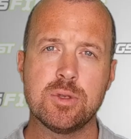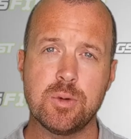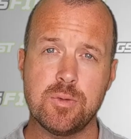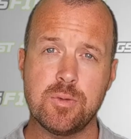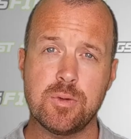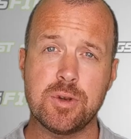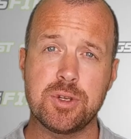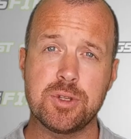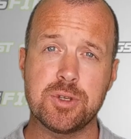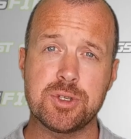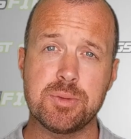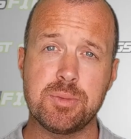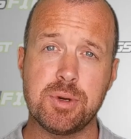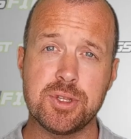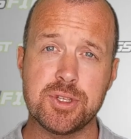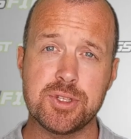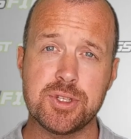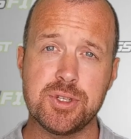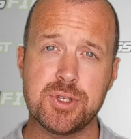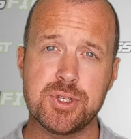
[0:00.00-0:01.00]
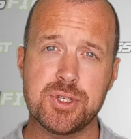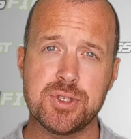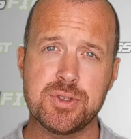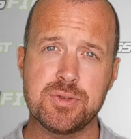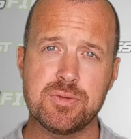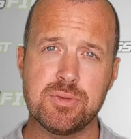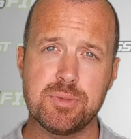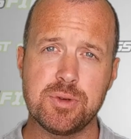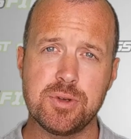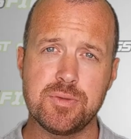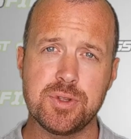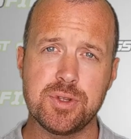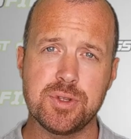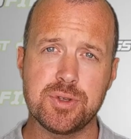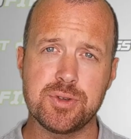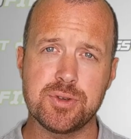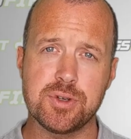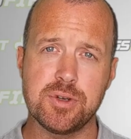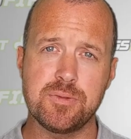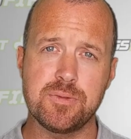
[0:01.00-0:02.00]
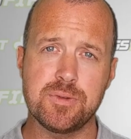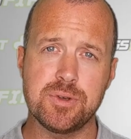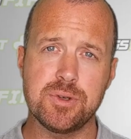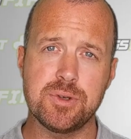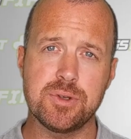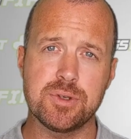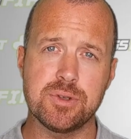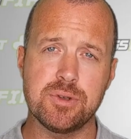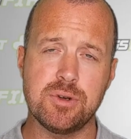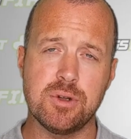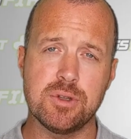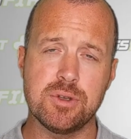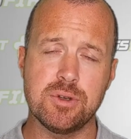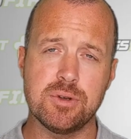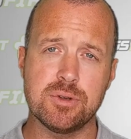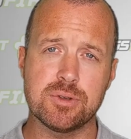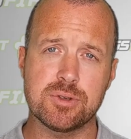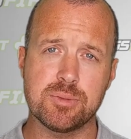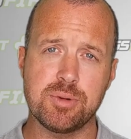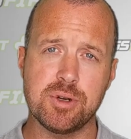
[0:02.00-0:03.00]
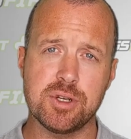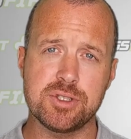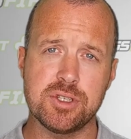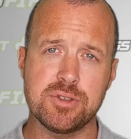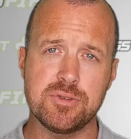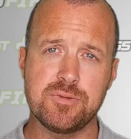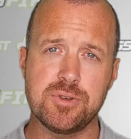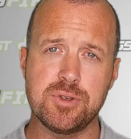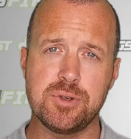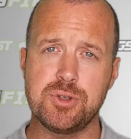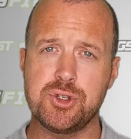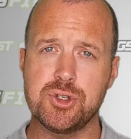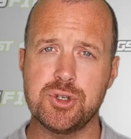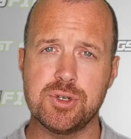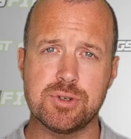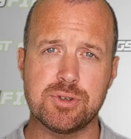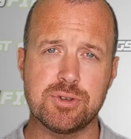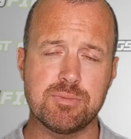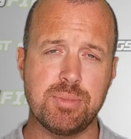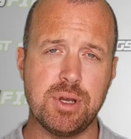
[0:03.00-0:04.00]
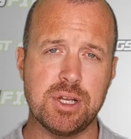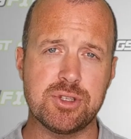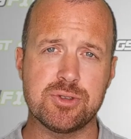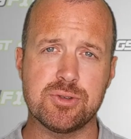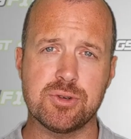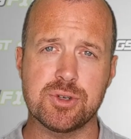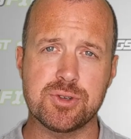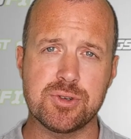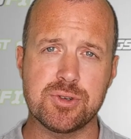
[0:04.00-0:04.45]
So we've already touched upon the solutions, removing the dry food and all the ultra processed food, junk, pet store